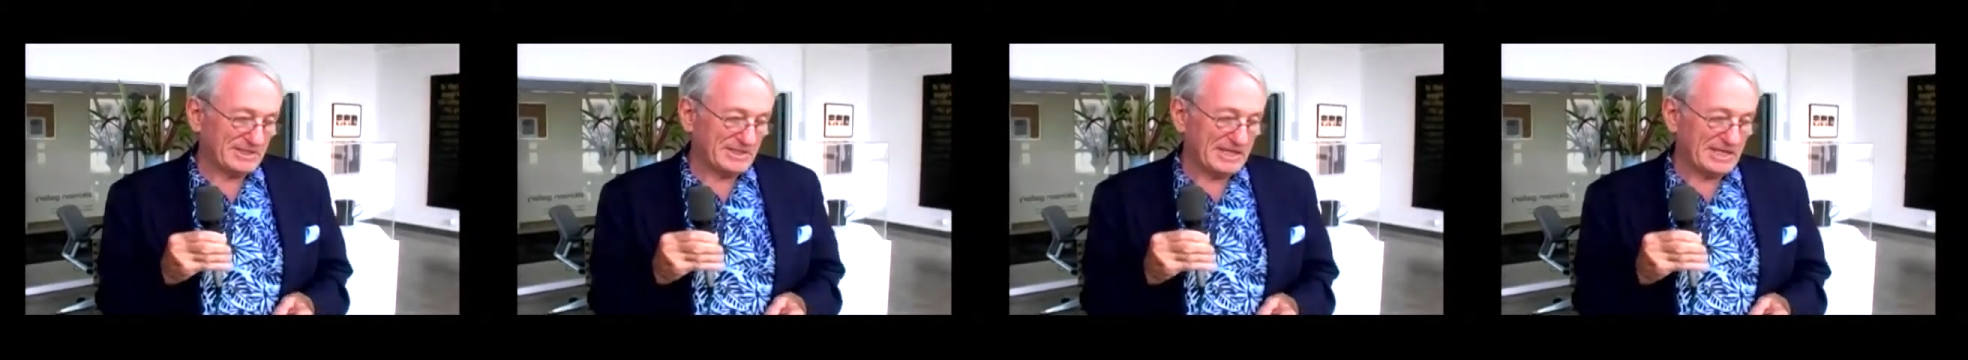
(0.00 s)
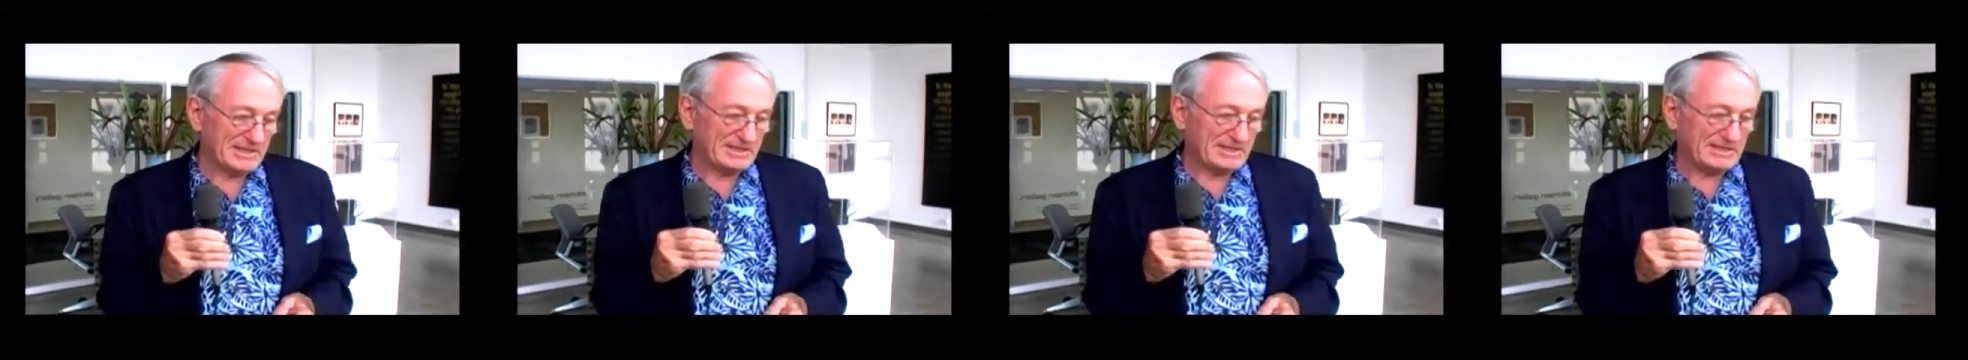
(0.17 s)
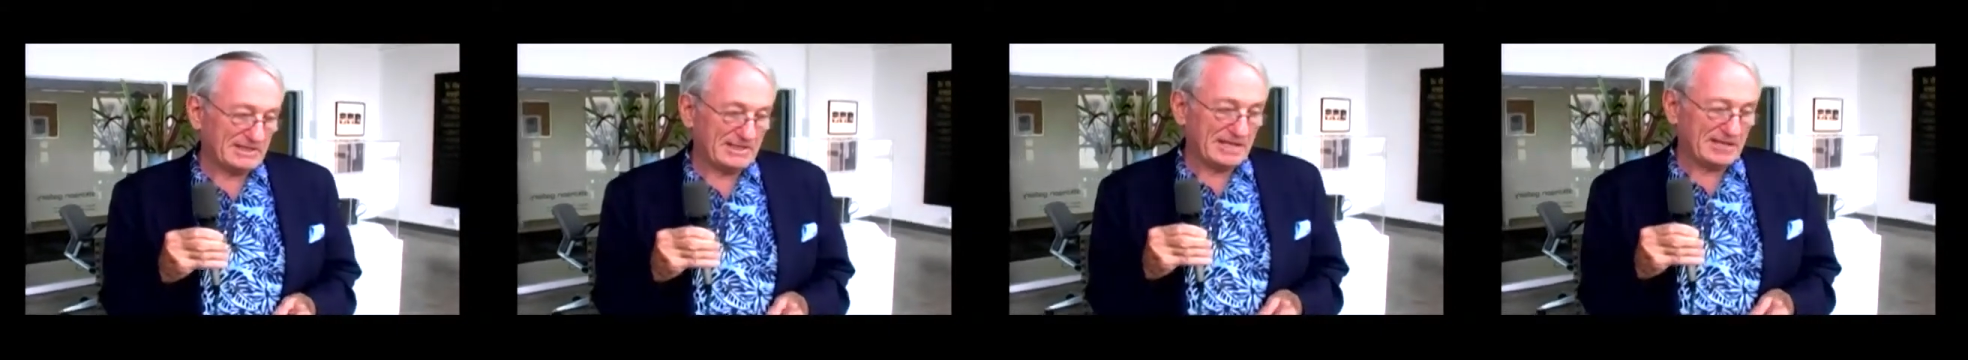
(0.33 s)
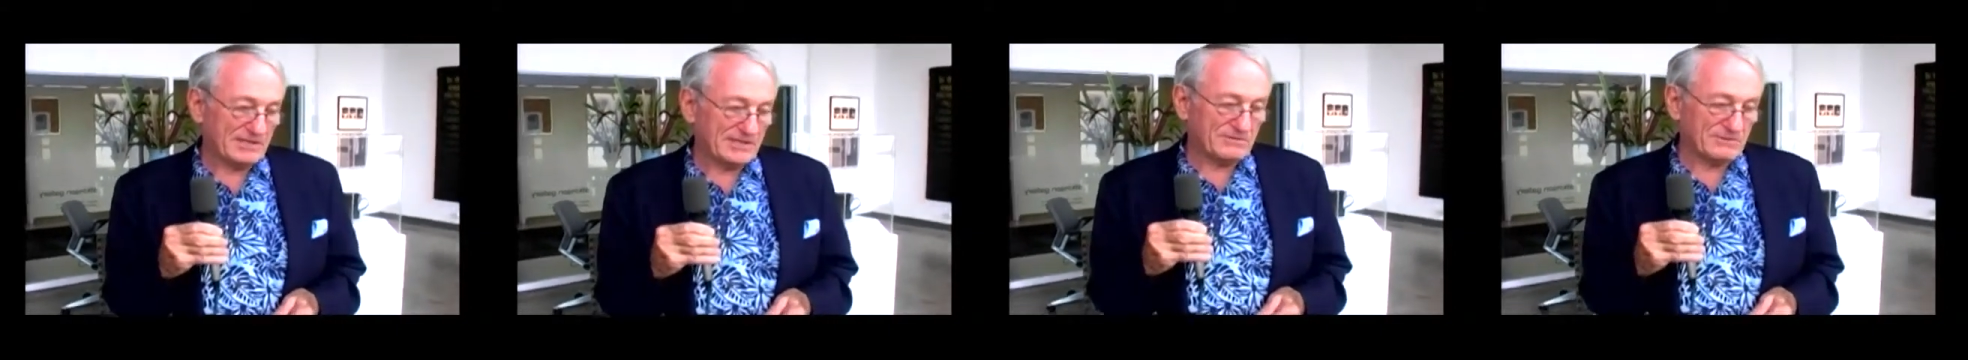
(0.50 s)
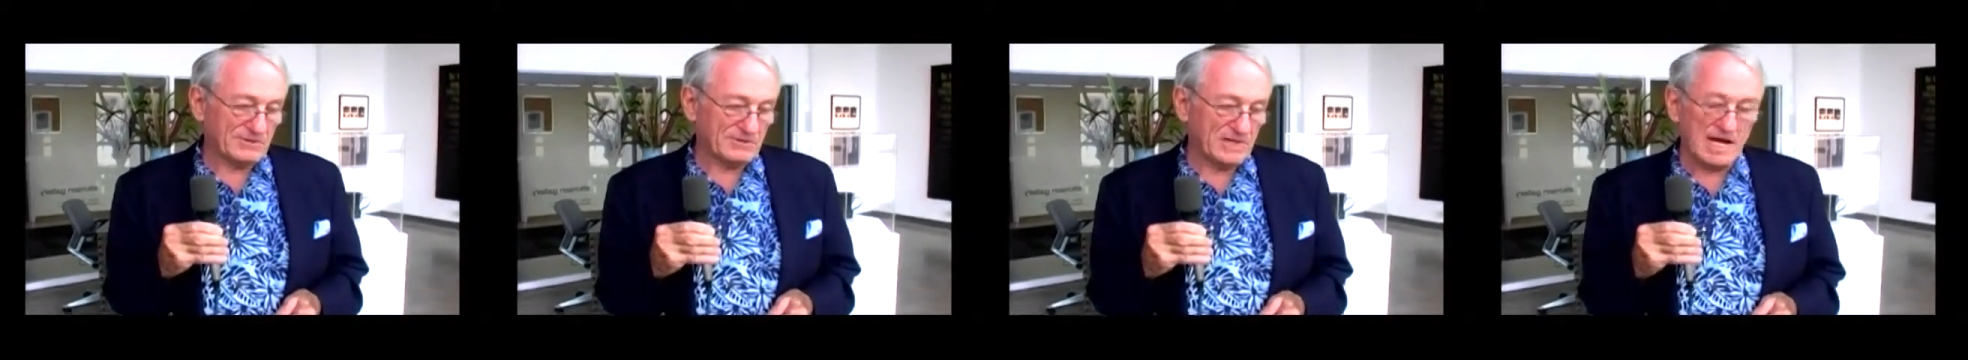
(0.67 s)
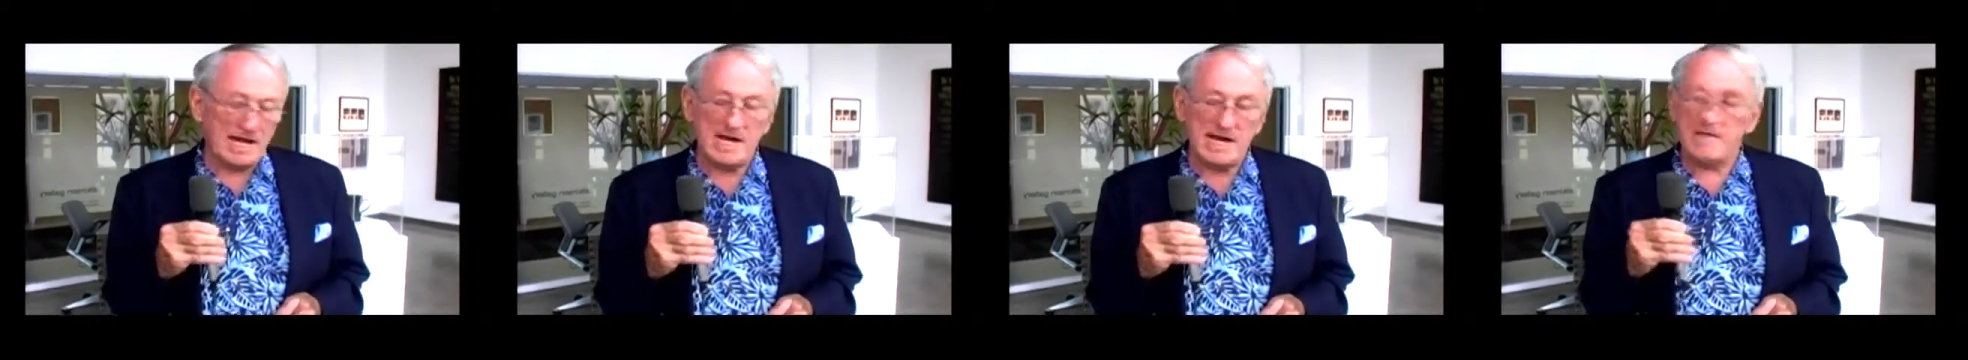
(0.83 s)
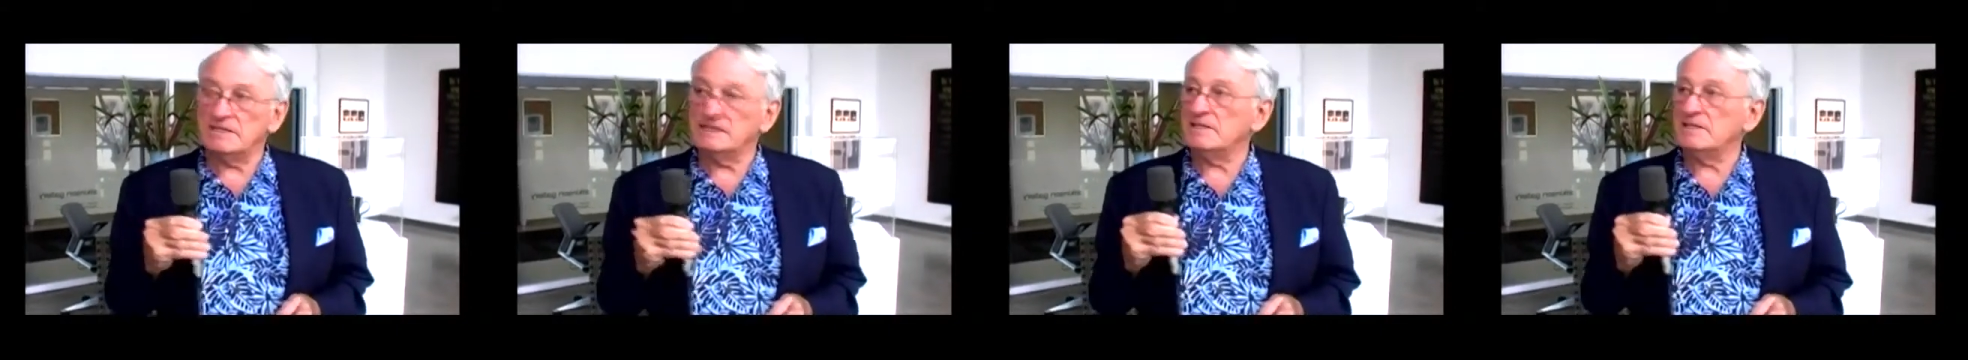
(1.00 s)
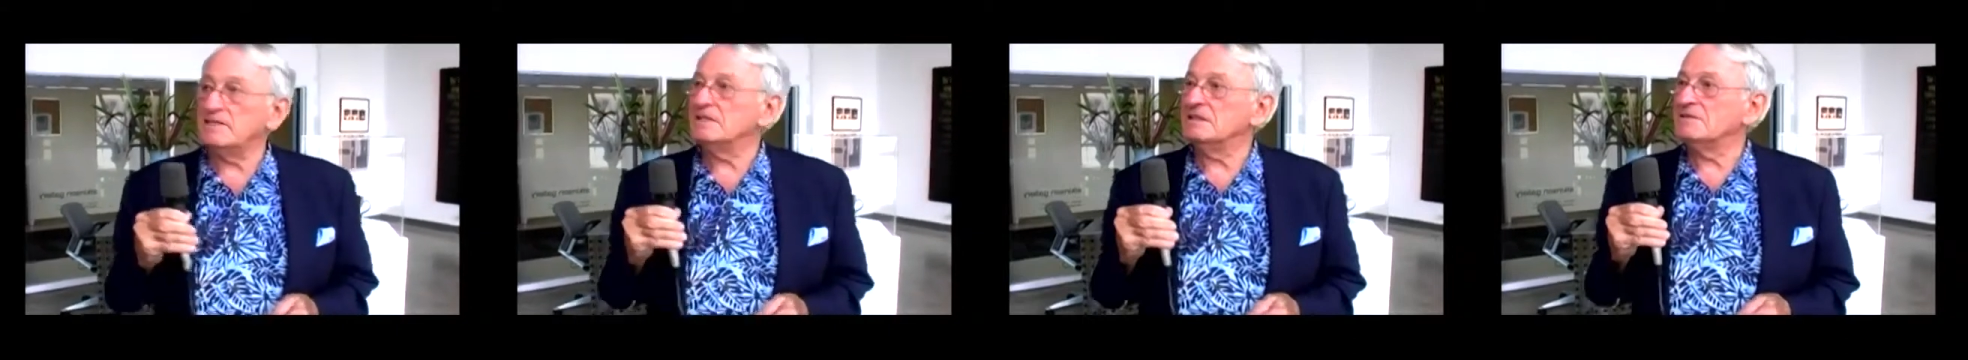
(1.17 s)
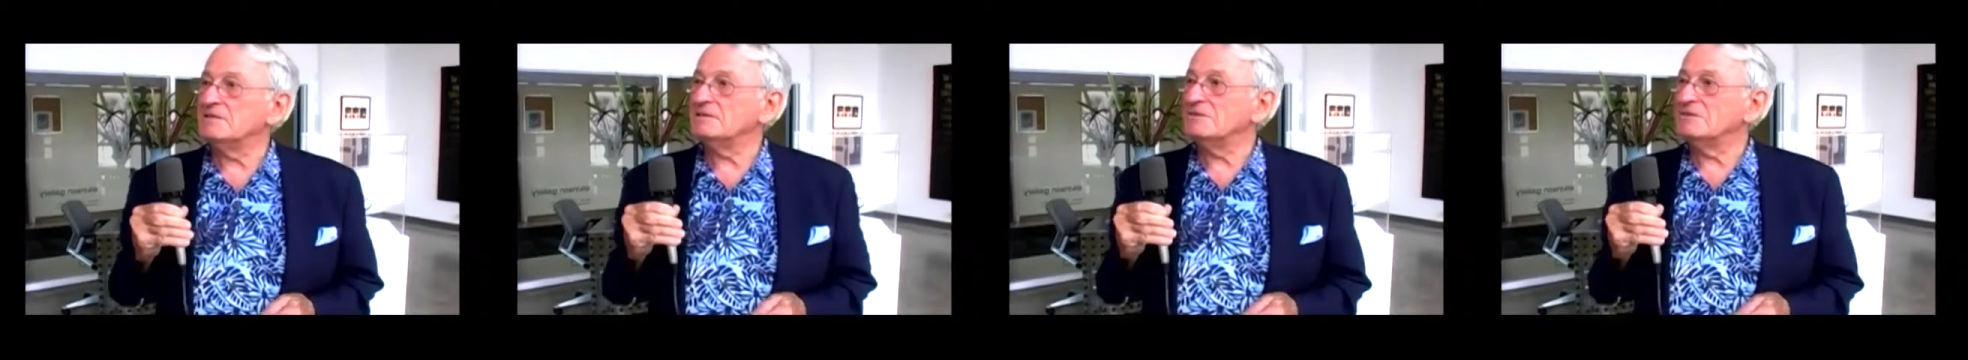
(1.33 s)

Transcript: at the age of 90,